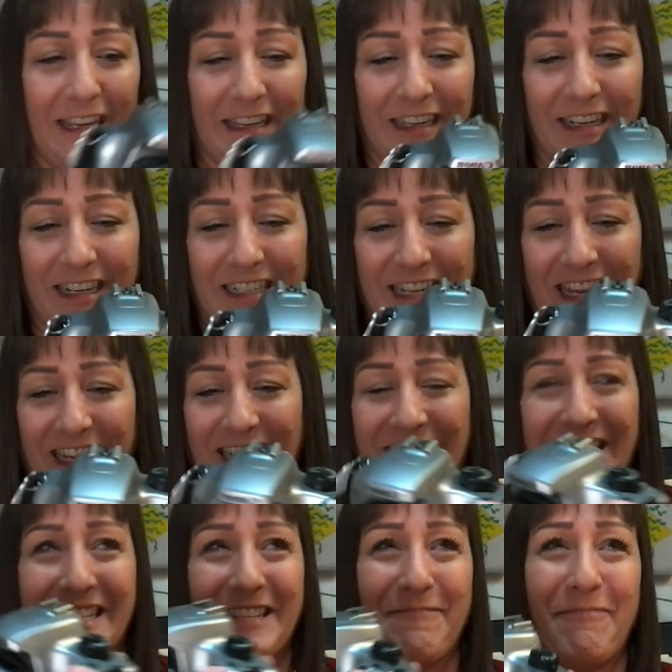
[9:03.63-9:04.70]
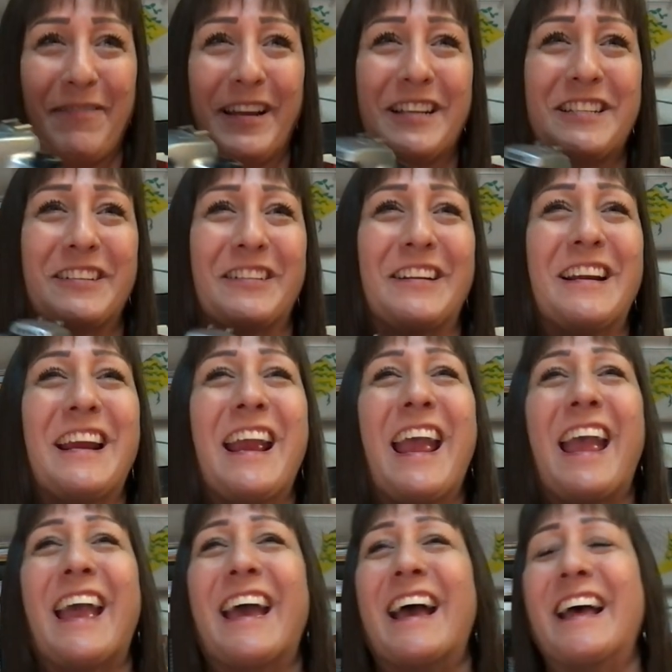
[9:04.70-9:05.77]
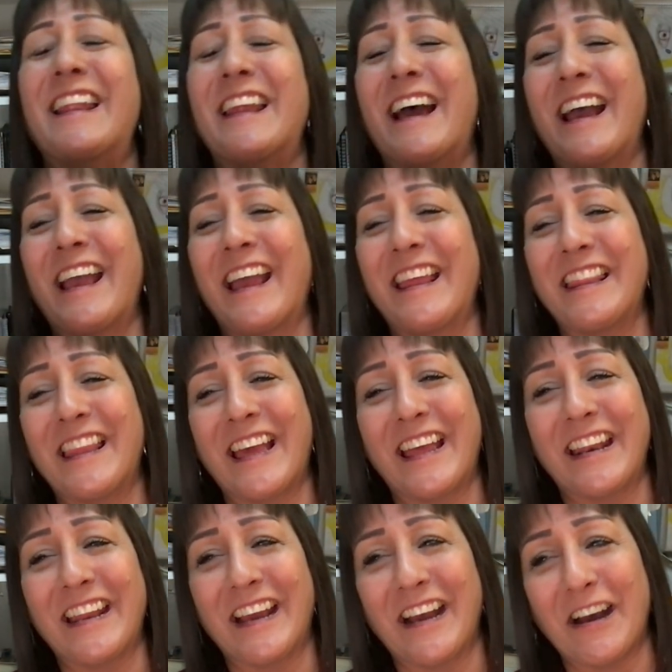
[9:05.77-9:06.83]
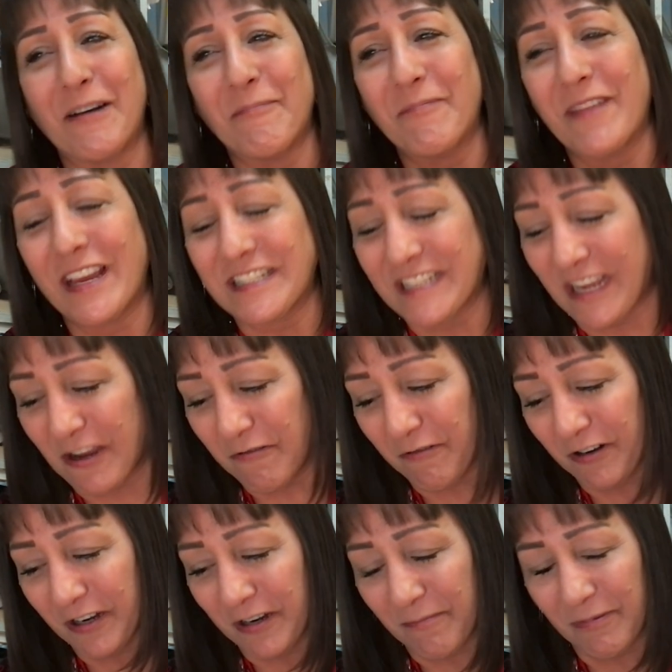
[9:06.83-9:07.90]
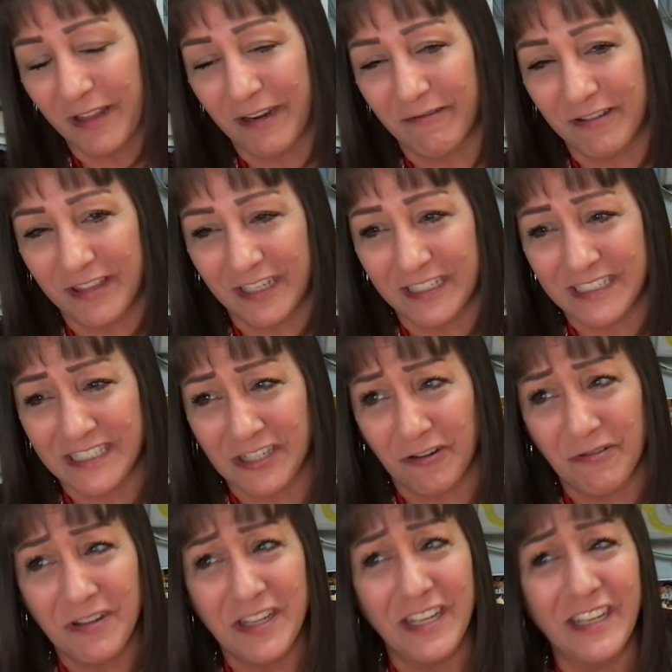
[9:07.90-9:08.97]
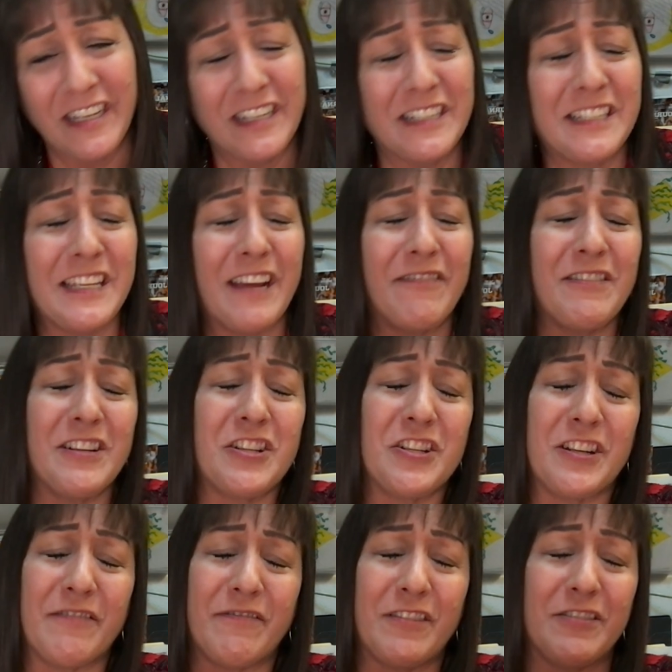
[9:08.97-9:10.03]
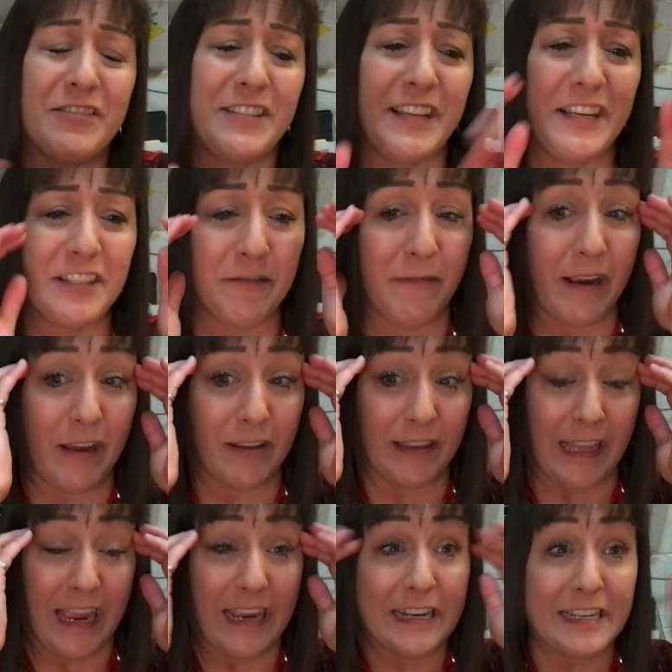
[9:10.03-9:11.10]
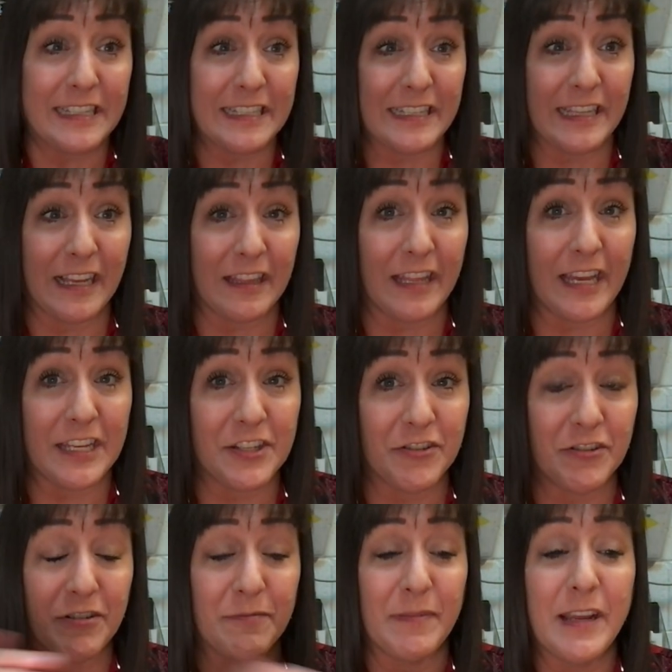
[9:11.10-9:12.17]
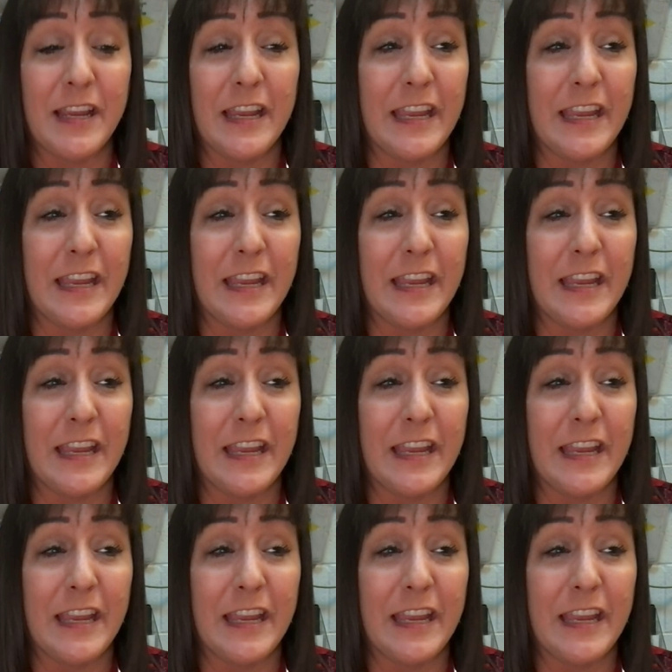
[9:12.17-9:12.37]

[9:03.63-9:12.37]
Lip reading: I got to take a decent picture, and then that's how we're going to play with it. So you just have to shift those things around. Landon's in the classroom.